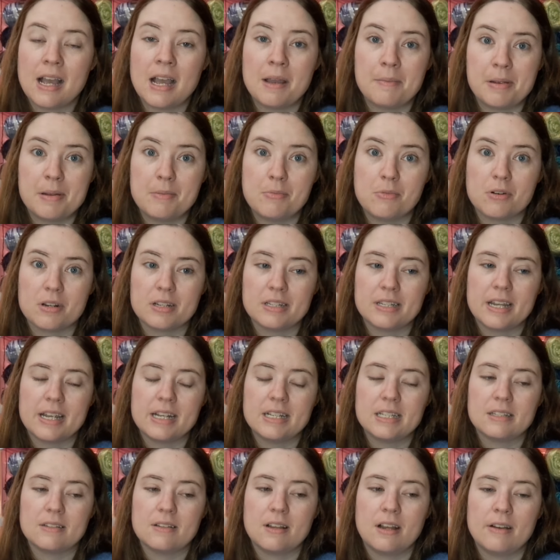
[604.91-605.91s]
I made pork
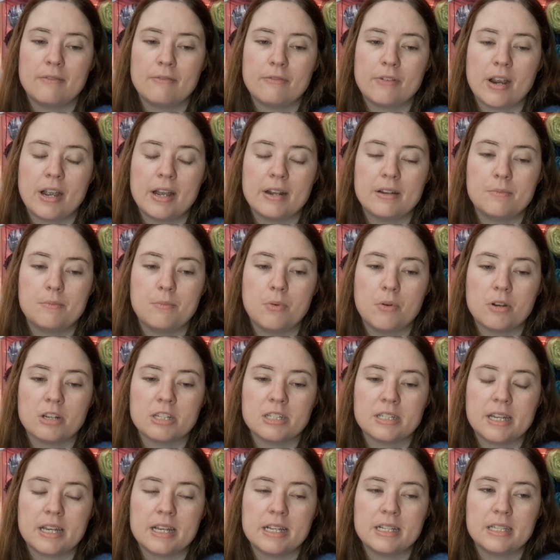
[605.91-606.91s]
steaks. I fried pork
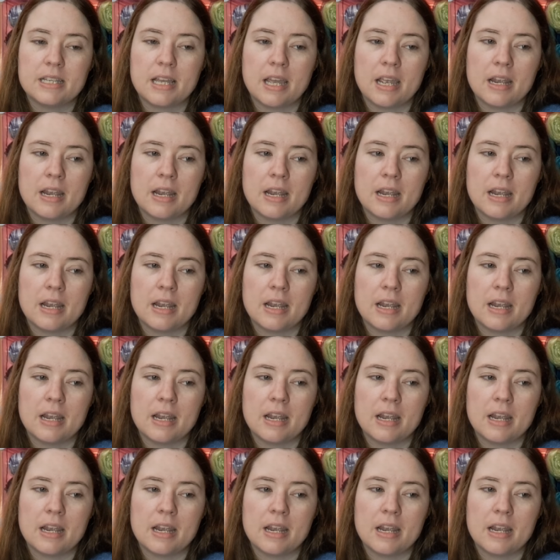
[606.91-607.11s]
steaks